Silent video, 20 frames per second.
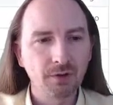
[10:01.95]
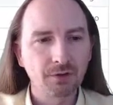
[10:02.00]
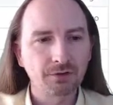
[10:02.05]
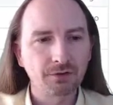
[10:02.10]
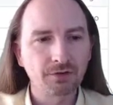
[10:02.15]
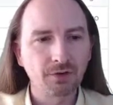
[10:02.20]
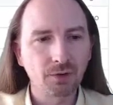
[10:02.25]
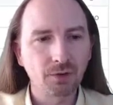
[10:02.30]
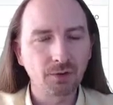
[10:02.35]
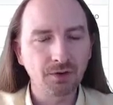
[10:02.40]

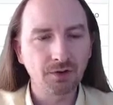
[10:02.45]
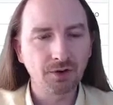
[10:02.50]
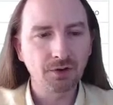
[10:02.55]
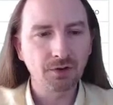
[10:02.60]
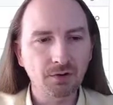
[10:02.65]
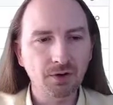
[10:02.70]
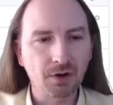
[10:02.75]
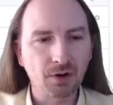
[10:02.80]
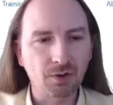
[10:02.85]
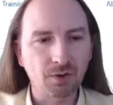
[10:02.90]
So
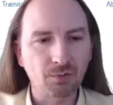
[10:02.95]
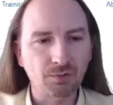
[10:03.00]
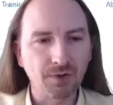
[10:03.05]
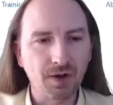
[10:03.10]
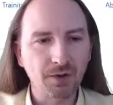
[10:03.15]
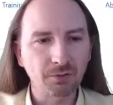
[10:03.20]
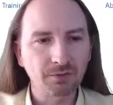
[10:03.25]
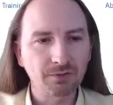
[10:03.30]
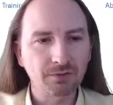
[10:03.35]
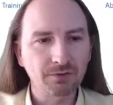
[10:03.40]
here our
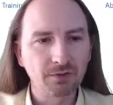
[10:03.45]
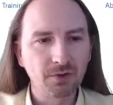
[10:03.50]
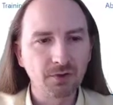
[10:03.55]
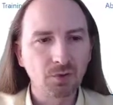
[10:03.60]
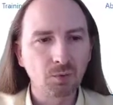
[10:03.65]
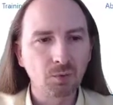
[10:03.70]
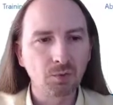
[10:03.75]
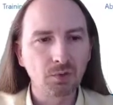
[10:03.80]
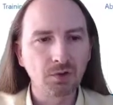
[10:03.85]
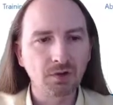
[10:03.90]
routes,
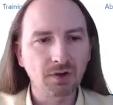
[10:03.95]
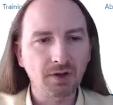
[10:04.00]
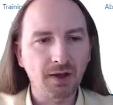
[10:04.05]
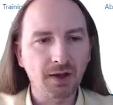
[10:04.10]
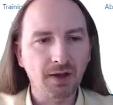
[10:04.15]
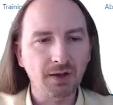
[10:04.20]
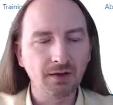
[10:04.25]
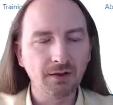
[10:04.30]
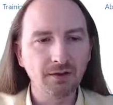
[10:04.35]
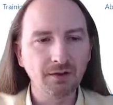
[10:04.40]
we'll look
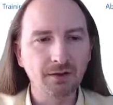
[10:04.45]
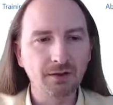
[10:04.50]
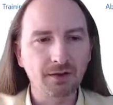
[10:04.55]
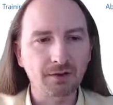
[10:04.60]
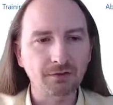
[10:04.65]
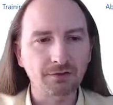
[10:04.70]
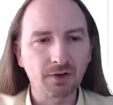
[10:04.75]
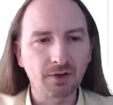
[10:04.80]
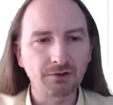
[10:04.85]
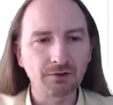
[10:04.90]
at
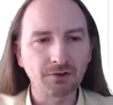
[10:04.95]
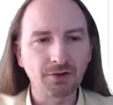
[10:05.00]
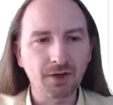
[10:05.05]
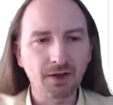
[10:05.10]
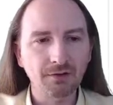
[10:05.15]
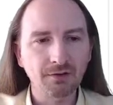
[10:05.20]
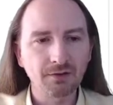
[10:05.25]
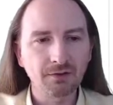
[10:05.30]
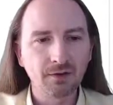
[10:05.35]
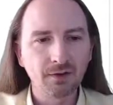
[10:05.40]

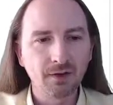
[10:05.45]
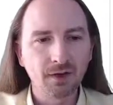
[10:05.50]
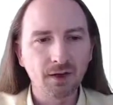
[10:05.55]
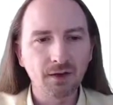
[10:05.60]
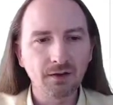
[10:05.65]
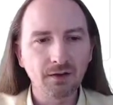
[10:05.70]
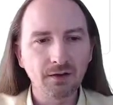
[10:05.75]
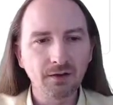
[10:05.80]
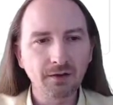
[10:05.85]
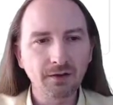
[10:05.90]
index.js.
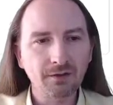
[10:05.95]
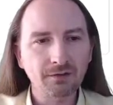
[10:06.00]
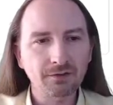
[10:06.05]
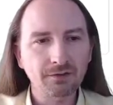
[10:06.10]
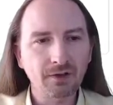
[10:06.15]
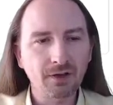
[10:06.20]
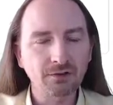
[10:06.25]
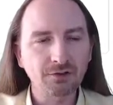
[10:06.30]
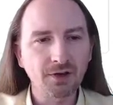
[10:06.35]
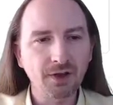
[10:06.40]
And
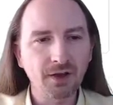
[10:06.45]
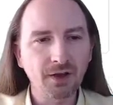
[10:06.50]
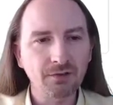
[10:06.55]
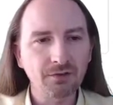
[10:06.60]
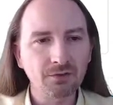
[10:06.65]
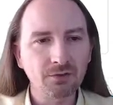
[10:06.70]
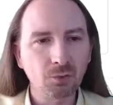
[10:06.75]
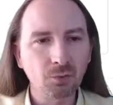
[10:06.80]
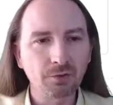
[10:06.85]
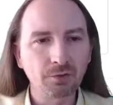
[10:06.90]

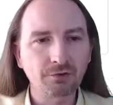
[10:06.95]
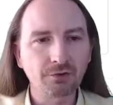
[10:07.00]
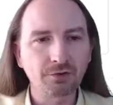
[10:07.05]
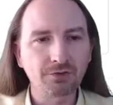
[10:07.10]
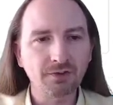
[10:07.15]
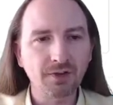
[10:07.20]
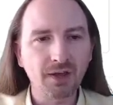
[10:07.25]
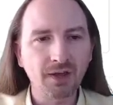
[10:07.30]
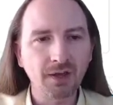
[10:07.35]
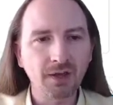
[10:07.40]
index.js will
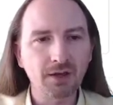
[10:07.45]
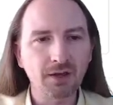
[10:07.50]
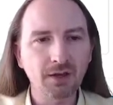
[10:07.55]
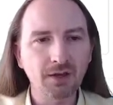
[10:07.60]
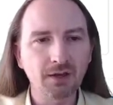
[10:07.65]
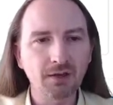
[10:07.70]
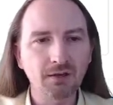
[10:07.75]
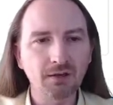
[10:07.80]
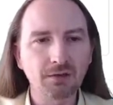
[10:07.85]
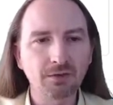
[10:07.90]
just take
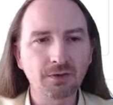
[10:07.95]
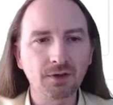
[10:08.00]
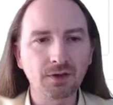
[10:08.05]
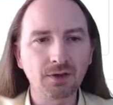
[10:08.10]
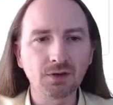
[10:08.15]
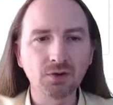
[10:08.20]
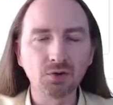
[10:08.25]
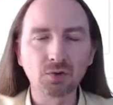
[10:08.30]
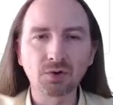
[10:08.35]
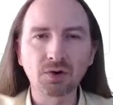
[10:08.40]
in
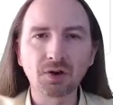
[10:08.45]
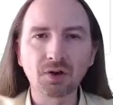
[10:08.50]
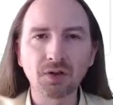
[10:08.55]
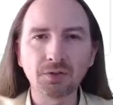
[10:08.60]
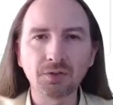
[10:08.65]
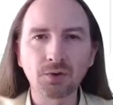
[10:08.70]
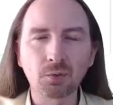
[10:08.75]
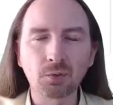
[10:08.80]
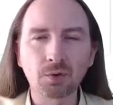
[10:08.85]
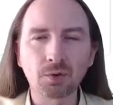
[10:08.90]
the URL
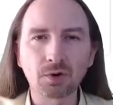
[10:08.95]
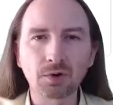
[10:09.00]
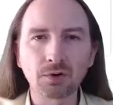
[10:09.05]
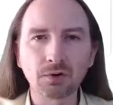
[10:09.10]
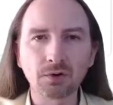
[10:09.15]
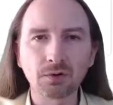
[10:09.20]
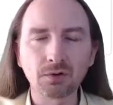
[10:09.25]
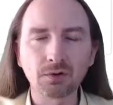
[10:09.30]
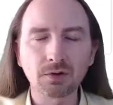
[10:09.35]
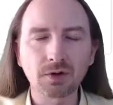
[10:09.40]
that
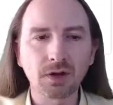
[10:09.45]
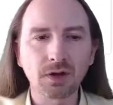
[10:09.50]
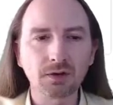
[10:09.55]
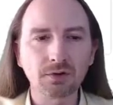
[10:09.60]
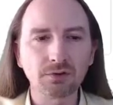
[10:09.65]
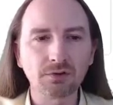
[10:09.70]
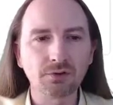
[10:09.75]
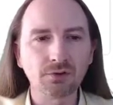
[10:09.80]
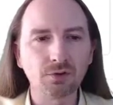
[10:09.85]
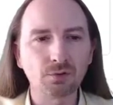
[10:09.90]
we're
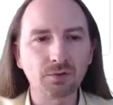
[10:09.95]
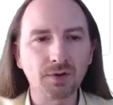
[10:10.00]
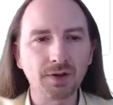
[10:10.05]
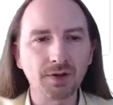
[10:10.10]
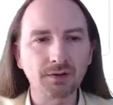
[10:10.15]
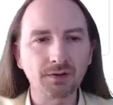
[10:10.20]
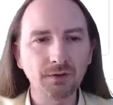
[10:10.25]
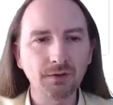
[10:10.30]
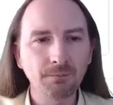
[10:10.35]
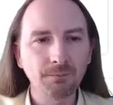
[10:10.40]
looking to
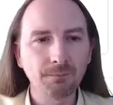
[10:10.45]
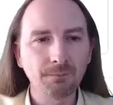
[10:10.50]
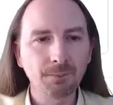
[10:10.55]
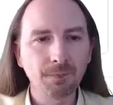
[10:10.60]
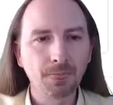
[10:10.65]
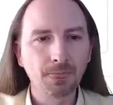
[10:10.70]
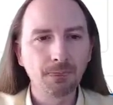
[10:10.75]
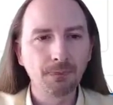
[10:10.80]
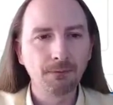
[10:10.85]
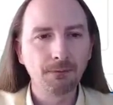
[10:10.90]
render,
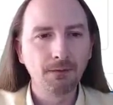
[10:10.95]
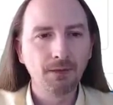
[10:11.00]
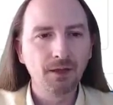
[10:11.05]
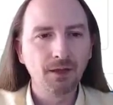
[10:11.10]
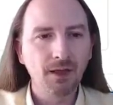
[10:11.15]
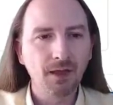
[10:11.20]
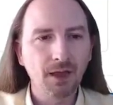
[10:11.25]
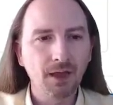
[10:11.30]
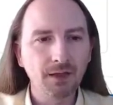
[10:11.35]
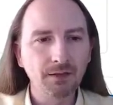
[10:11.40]

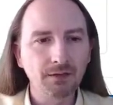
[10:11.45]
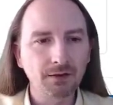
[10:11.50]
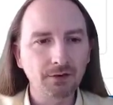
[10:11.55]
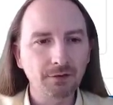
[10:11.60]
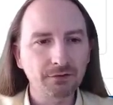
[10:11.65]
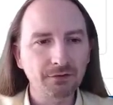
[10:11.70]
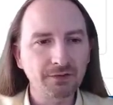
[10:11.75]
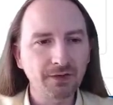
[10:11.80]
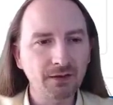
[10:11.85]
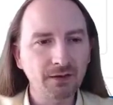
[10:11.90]
and then
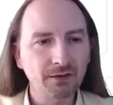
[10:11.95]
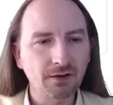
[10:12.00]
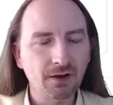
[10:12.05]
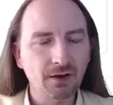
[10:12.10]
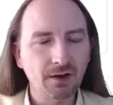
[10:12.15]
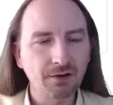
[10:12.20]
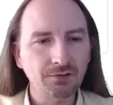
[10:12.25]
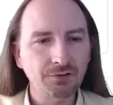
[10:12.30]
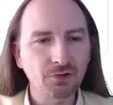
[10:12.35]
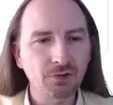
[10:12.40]
it'll send it
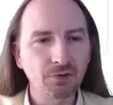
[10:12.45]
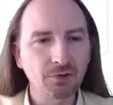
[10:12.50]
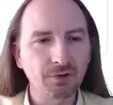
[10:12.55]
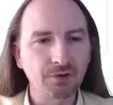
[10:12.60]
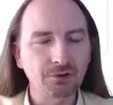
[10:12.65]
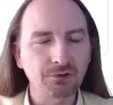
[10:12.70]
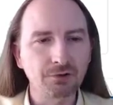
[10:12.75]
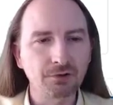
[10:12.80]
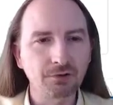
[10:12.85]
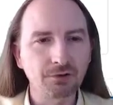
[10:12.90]
off to
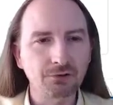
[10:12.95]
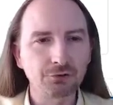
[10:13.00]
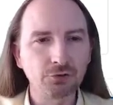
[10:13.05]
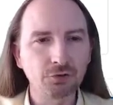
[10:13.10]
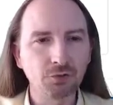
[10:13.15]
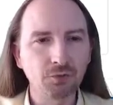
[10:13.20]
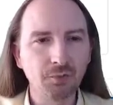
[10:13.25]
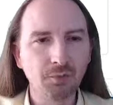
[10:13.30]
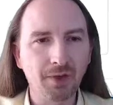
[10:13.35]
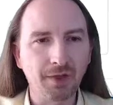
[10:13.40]
this
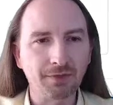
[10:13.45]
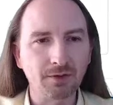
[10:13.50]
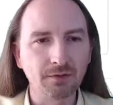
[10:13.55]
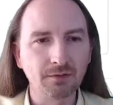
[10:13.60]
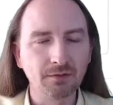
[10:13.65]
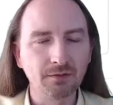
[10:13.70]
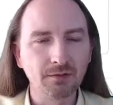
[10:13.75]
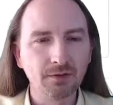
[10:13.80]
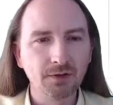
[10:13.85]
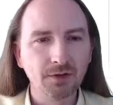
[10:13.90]
shoot
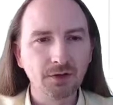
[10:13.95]
method.